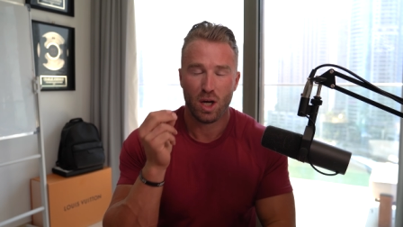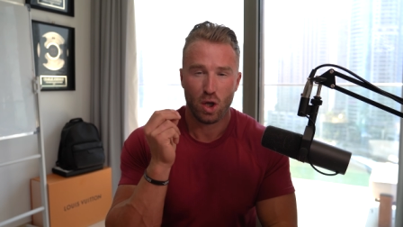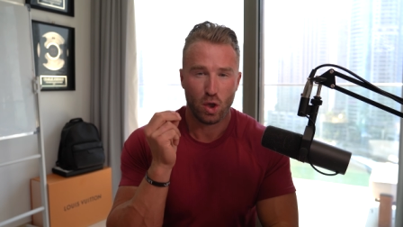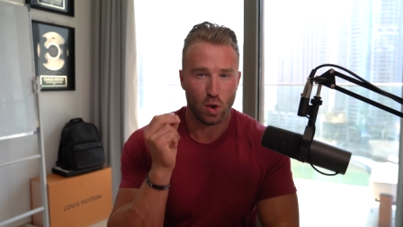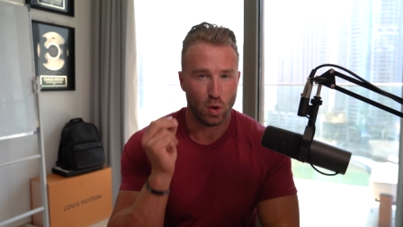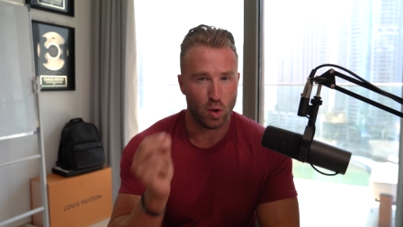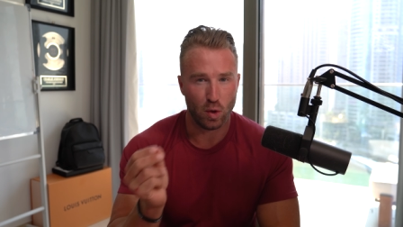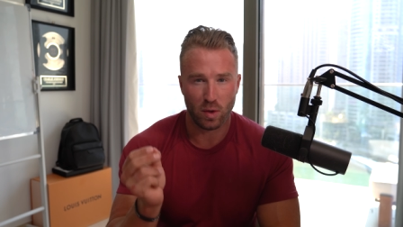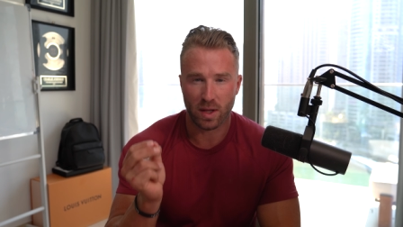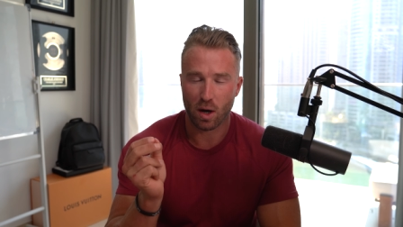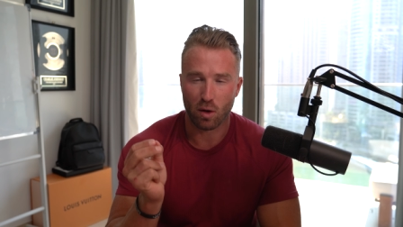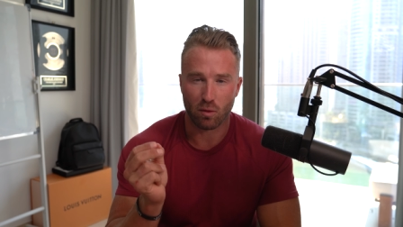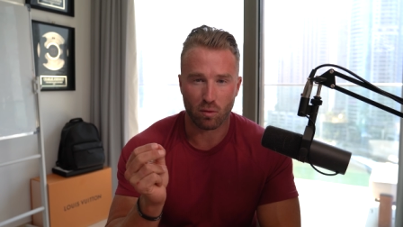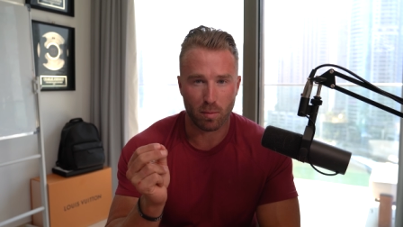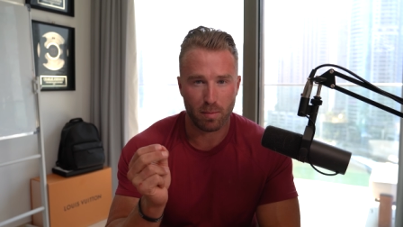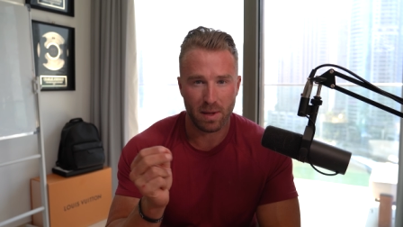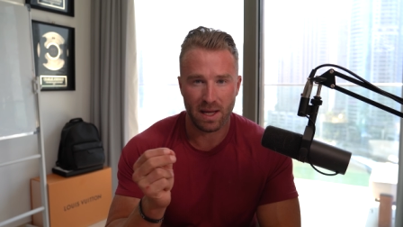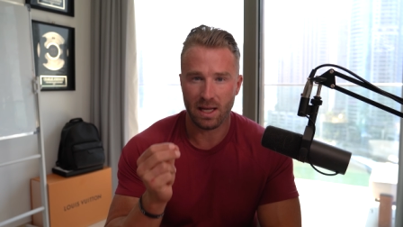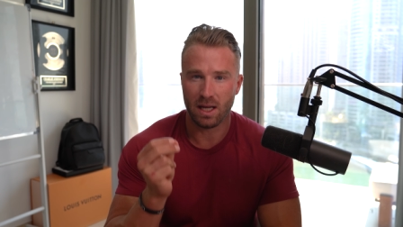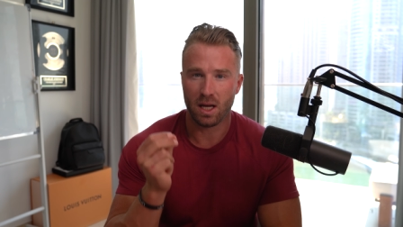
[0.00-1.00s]
you do that on
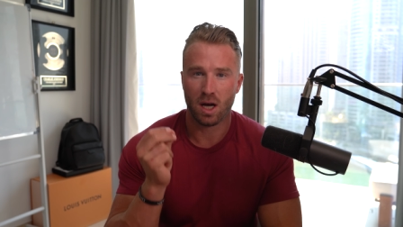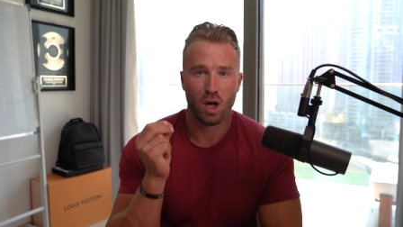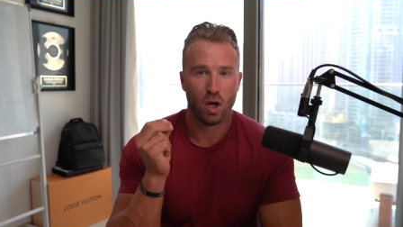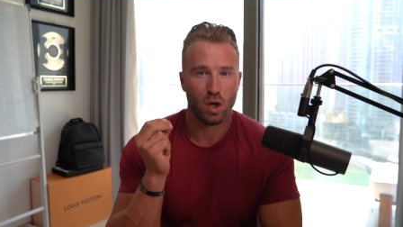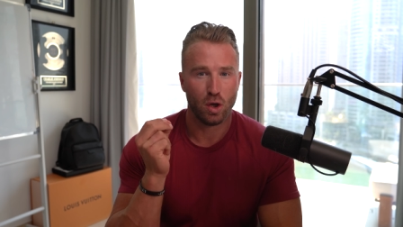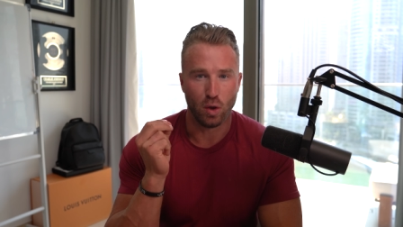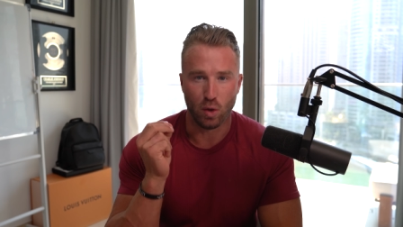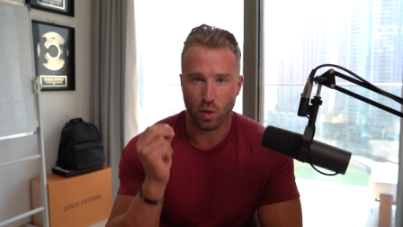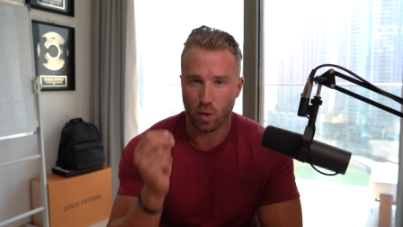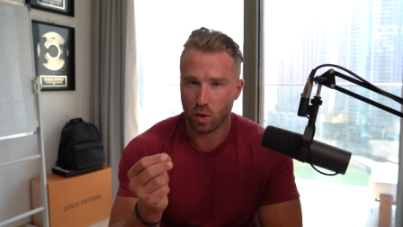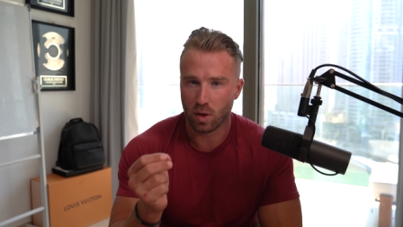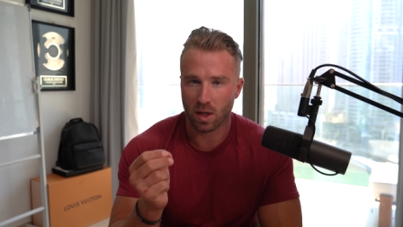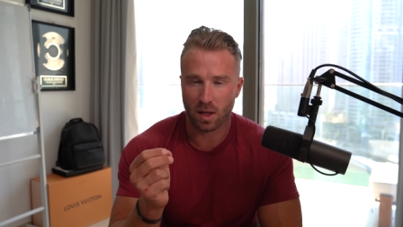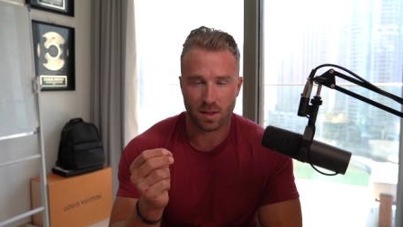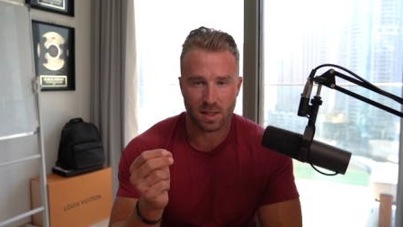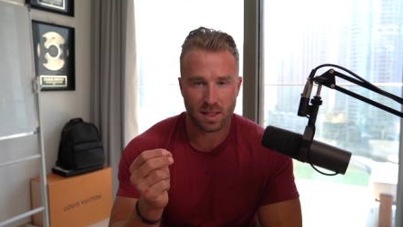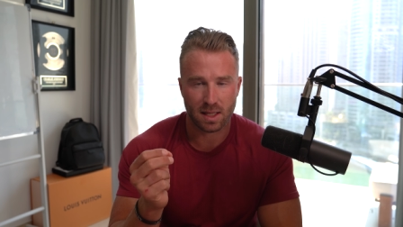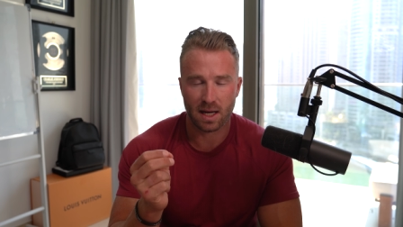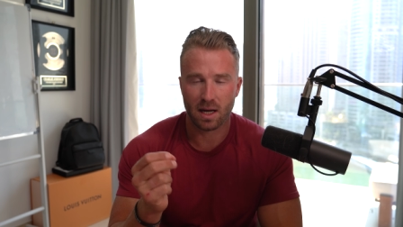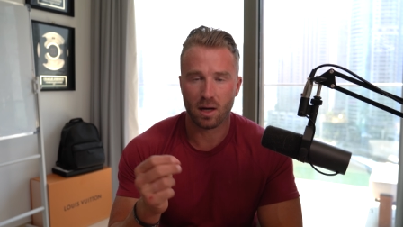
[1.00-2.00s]
repeat, you do that
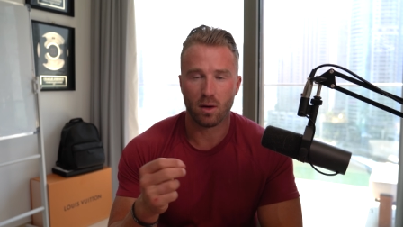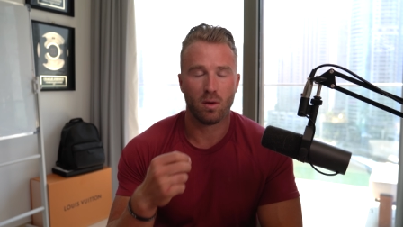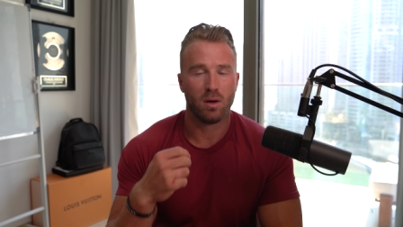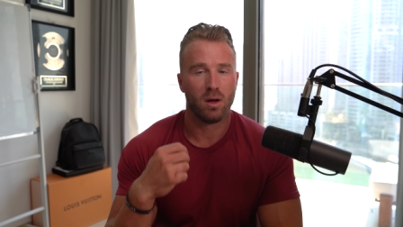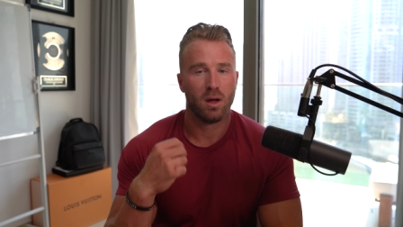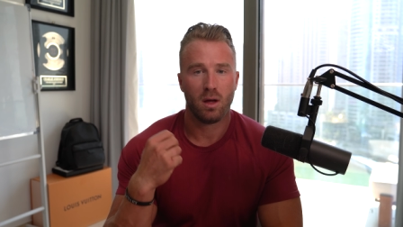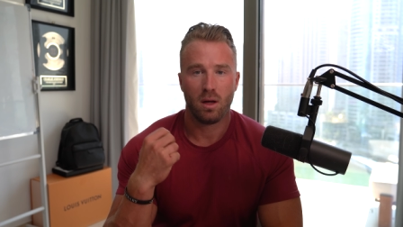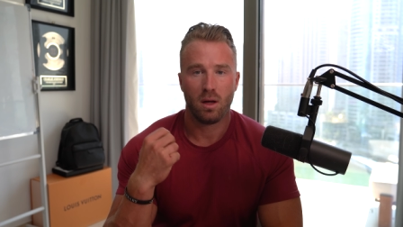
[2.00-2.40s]
on scale,